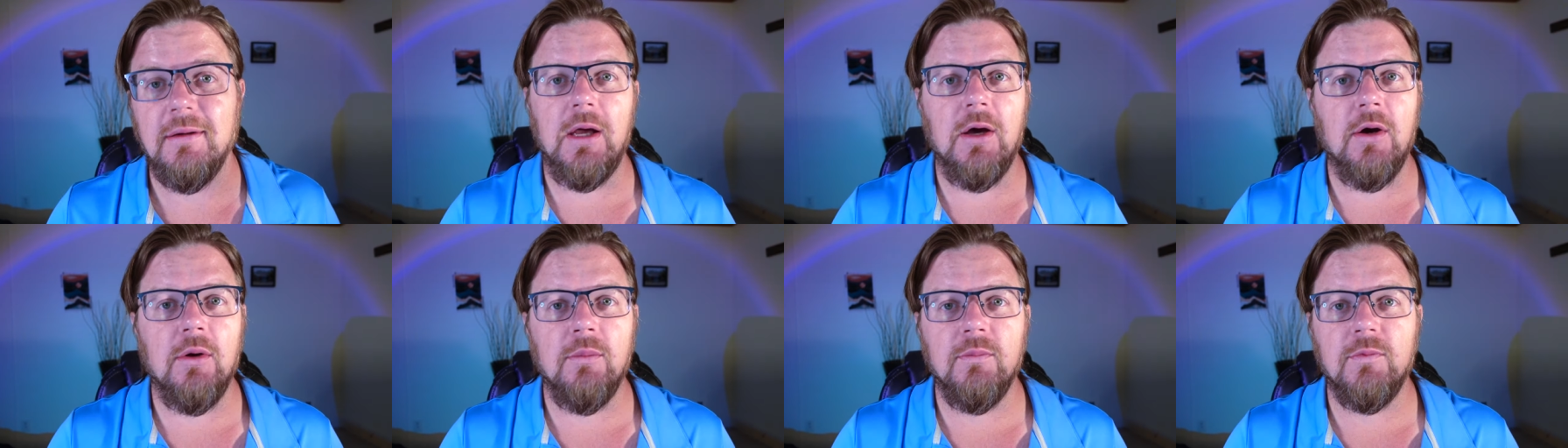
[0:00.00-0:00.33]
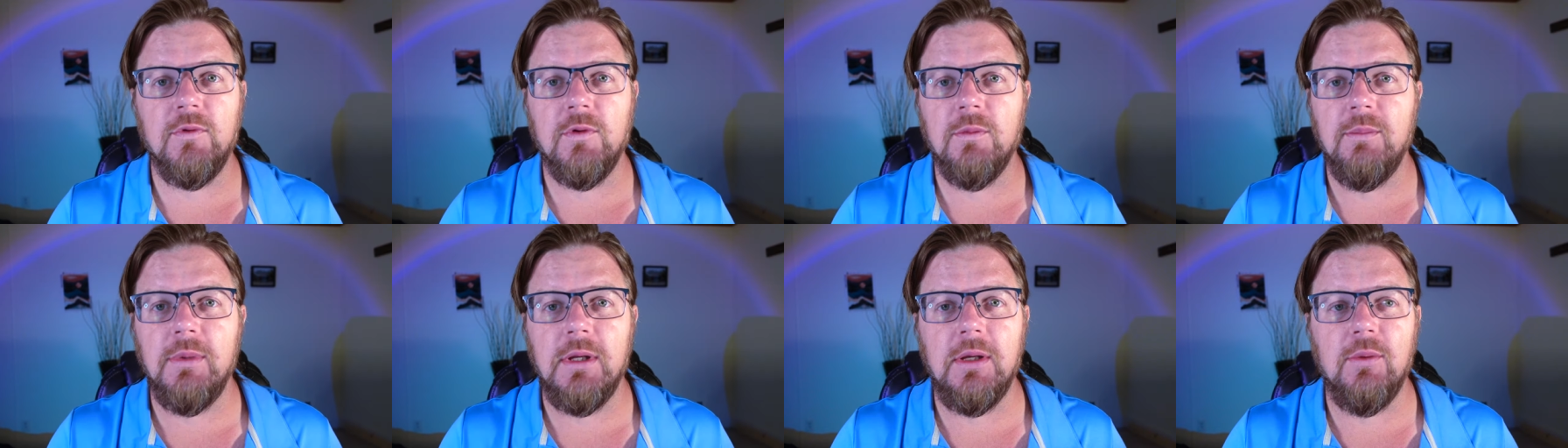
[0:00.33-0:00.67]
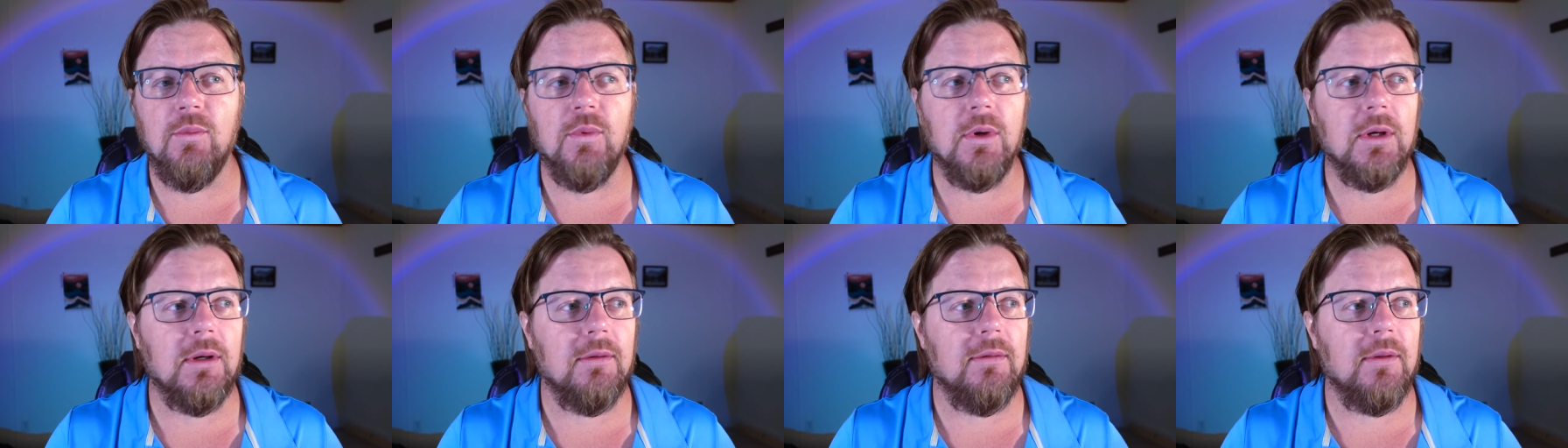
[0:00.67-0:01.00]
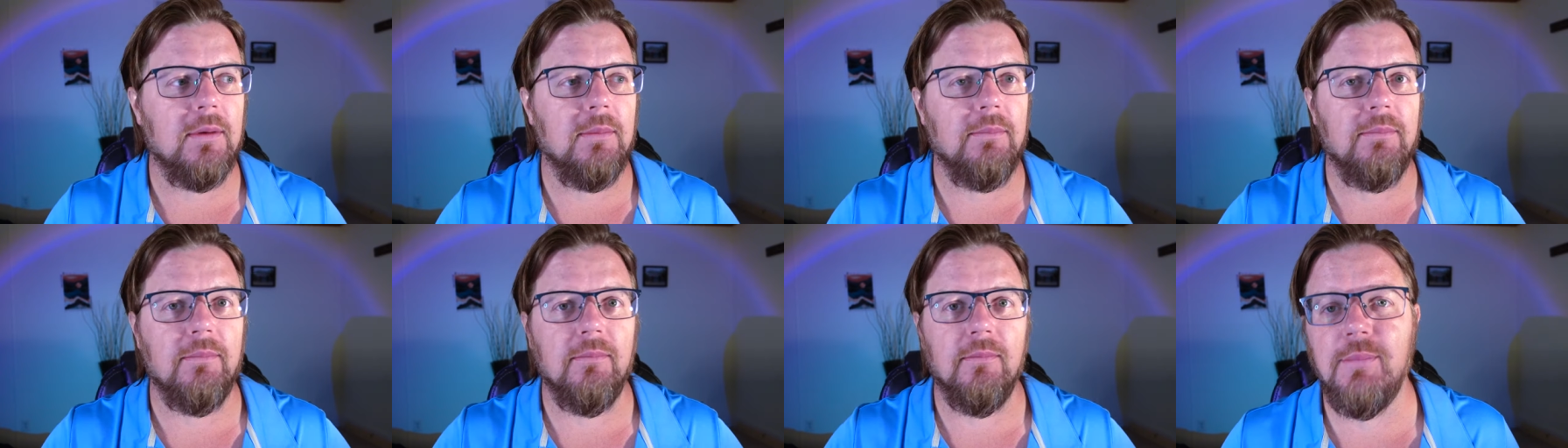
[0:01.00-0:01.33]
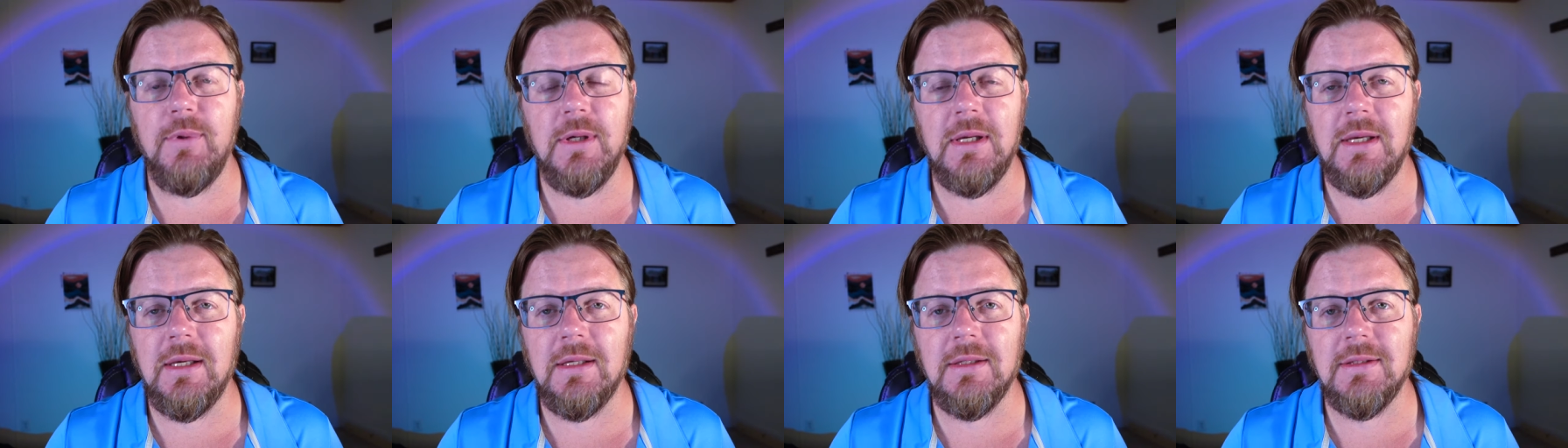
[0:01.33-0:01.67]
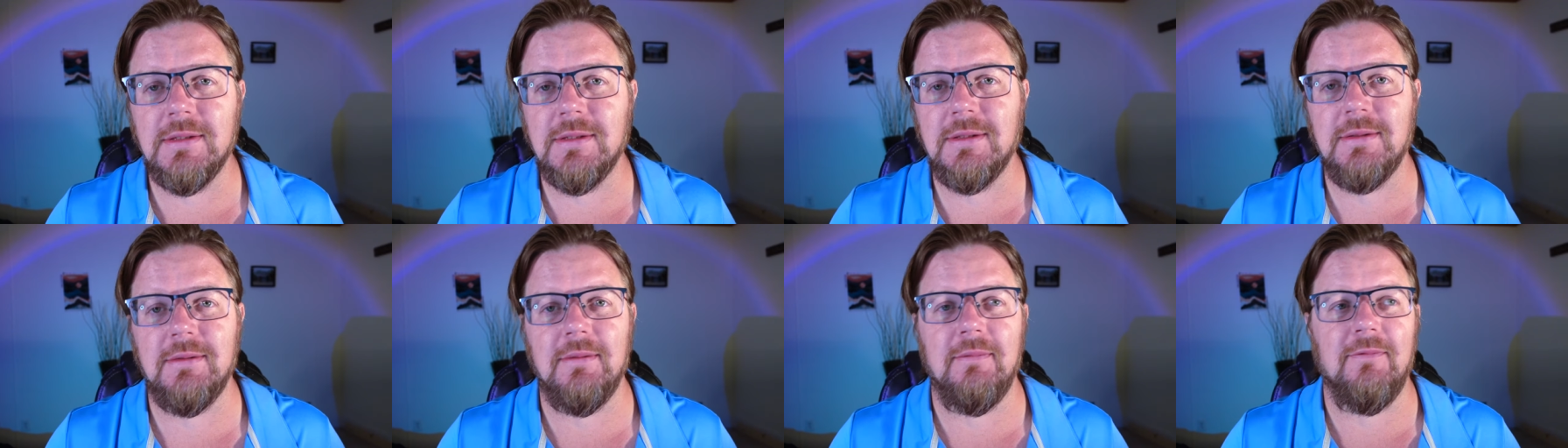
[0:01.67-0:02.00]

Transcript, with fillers: elmed to be one of the biggest,